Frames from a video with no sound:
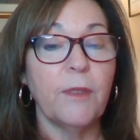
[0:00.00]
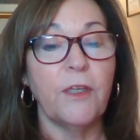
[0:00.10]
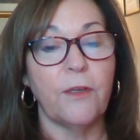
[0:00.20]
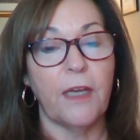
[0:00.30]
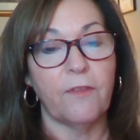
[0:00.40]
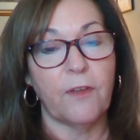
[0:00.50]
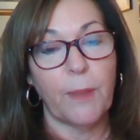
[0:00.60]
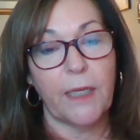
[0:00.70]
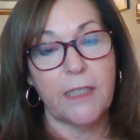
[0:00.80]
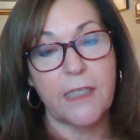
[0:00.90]
you have to
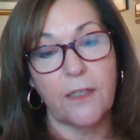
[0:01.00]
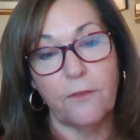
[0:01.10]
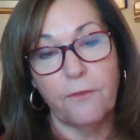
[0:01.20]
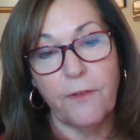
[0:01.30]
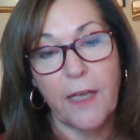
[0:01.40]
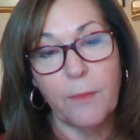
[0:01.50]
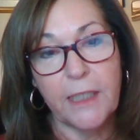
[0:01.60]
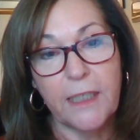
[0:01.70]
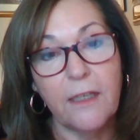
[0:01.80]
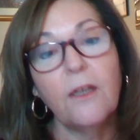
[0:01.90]
buy a single
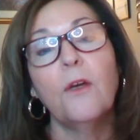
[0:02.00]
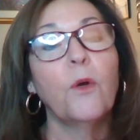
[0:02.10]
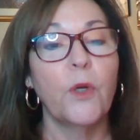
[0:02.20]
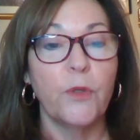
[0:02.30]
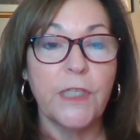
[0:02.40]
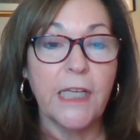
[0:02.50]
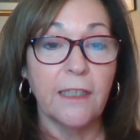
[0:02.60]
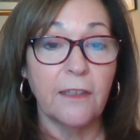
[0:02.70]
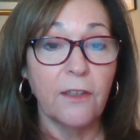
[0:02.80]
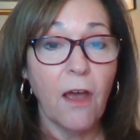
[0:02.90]
family, or you
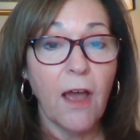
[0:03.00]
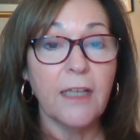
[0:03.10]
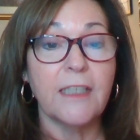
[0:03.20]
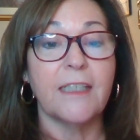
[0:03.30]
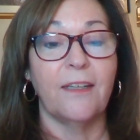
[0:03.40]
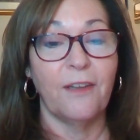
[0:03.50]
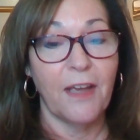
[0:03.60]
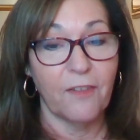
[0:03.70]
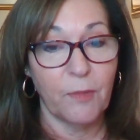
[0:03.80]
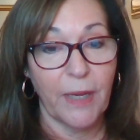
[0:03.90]
sell a lot and you
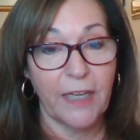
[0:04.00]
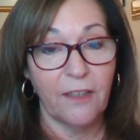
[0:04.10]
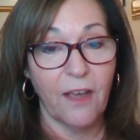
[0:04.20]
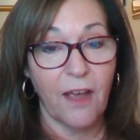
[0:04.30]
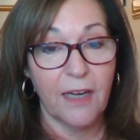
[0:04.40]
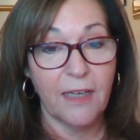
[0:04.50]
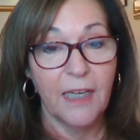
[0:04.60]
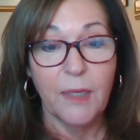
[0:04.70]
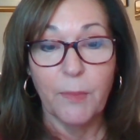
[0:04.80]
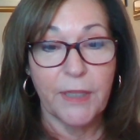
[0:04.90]
have to buy a lot.
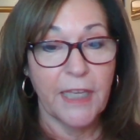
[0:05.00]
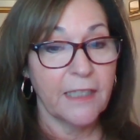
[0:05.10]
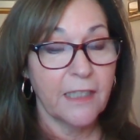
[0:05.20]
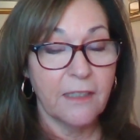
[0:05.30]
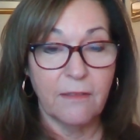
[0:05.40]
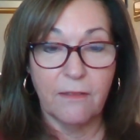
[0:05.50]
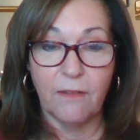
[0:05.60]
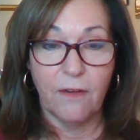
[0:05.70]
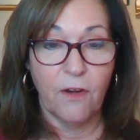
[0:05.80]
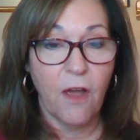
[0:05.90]
But that's
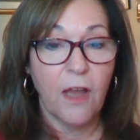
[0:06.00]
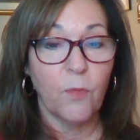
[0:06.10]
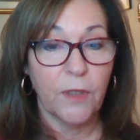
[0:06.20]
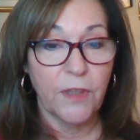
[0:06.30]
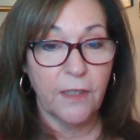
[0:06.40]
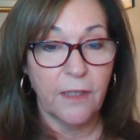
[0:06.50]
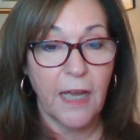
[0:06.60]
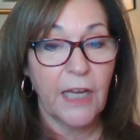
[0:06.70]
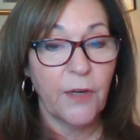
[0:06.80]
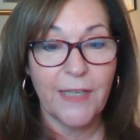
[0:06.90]
not what the
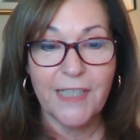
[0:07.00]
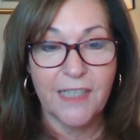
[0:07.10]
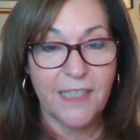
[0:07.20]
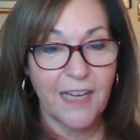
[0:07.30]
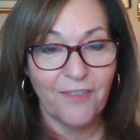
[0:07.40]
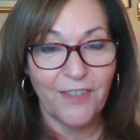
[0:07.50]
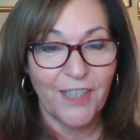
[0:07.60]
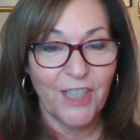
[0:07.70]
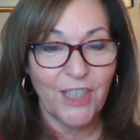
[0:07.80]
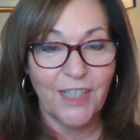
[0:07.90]
IRS's
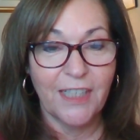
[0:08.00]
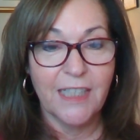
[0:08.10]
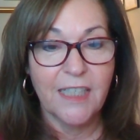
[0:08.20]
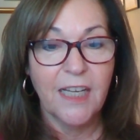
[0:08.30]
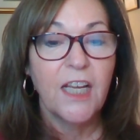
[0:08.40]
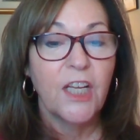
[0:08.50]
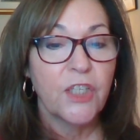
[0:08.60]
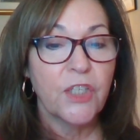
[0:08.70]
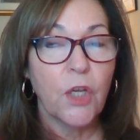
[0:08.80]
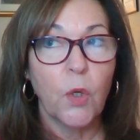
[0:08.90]
definition is.
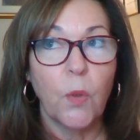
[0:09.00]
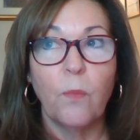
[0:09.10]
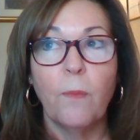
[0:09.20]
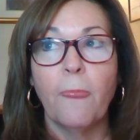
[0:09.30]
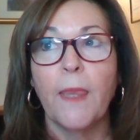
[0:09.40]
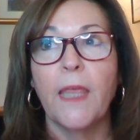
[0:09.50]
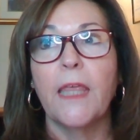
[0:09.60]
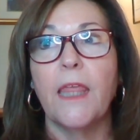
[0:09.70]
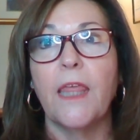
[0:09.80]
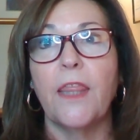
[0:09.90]
So
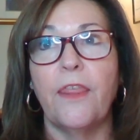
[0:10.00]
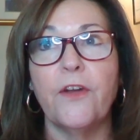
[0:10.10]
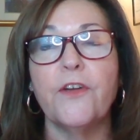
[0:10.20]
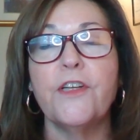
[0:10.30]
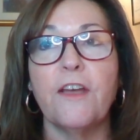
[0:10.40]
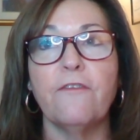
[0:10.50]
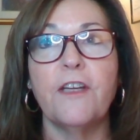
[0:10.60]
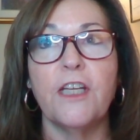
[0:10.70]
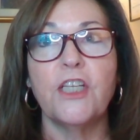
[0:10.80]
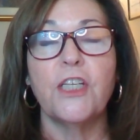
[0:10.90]
their definition,